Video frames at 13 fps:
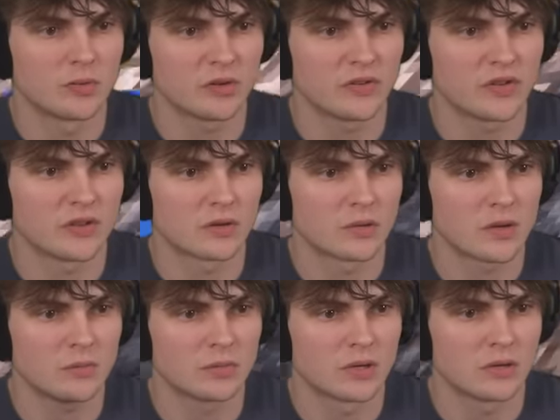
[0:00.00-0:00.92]
Is he the creep?
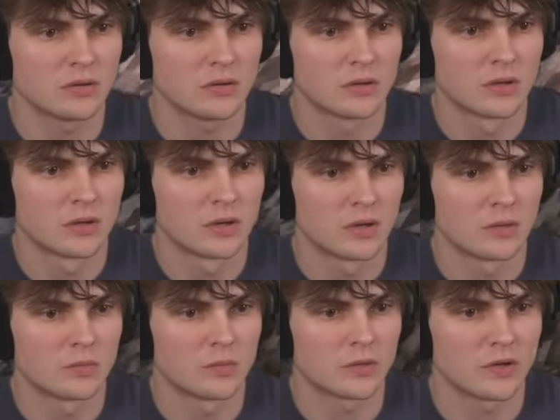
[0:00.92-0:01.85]
No.
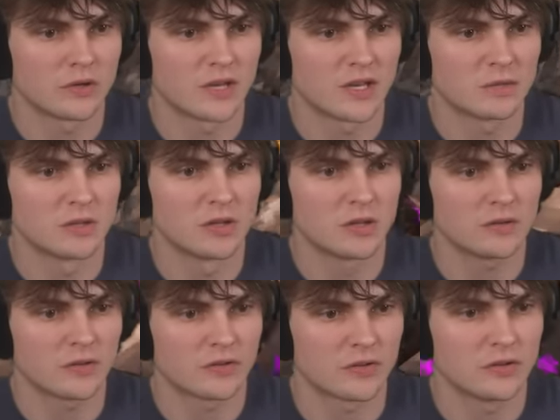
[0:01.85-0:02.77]
We'll kill the Enderman, though.
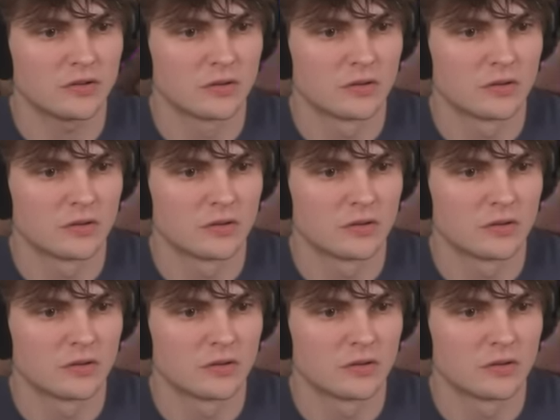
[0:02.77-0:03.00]
That's good.